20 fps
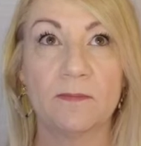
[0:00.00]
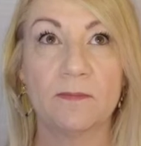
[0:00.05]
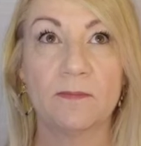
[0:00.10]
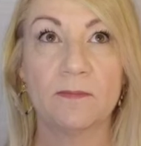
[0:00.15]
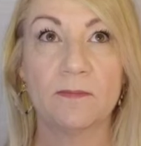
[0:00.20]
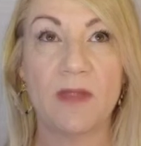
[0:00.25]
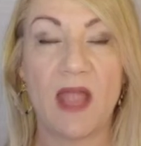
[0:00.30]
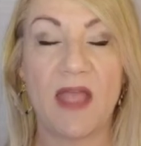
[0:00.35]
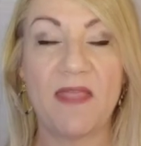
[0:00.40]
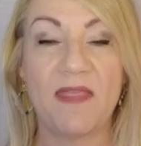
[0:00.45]

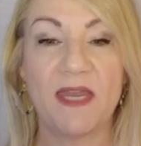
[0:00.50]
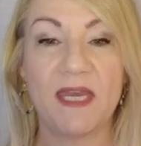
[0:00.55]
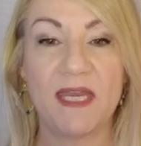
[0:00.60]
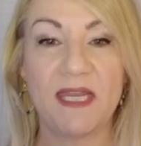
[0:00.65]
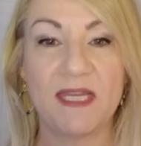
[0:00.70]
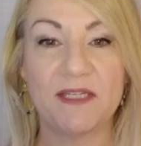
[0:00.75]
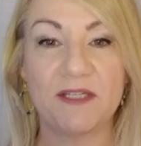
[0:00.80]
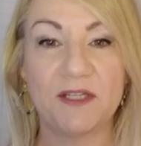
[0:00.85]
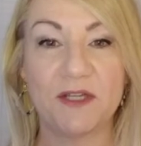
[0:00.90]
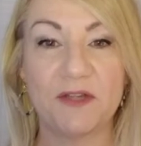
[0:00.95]
And then he
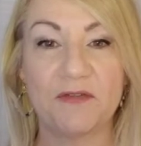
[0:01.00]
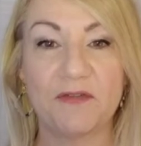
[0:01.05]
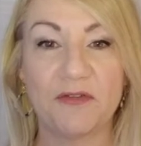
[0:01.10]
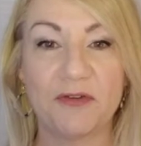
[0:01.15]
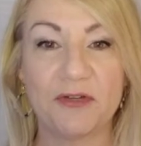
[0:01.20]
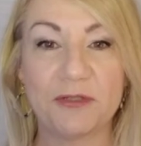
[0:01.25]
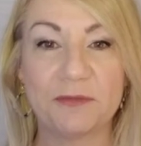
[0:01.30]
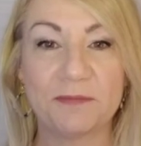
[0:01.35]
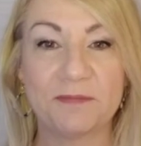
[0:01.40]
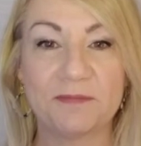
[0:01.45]

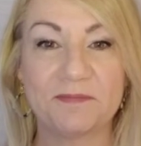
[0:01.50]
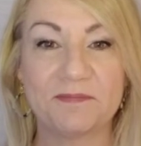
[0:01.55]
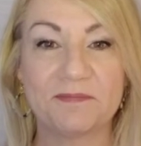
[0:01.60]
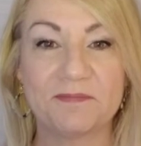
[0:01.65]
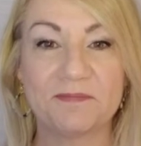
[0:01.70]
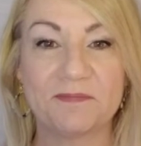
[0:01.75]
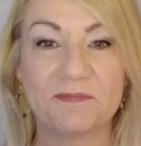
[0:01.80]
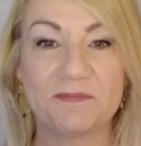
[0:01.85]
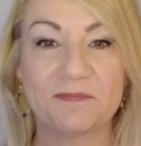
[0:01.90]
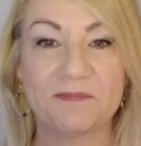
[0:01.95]
delivered.
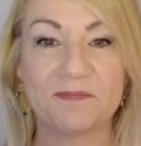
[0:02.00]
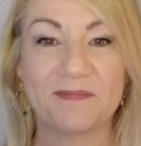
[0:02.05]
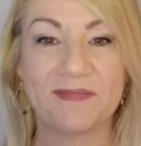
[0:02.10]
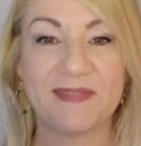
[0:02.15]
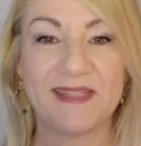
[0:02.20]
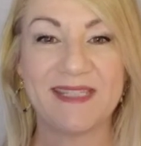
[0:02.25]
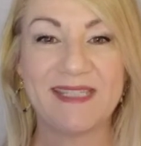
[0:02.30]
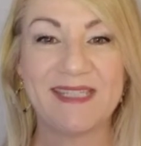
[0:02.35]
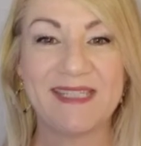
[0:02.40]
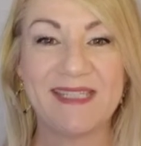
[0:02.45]

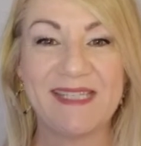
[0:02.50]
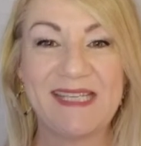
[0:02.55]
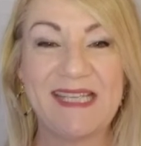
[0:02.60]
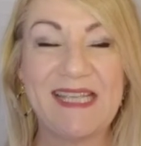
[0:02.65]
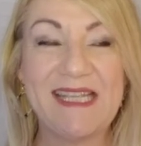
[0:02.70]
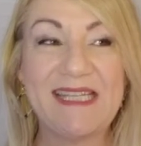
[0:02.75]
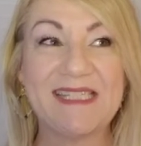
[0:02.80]
He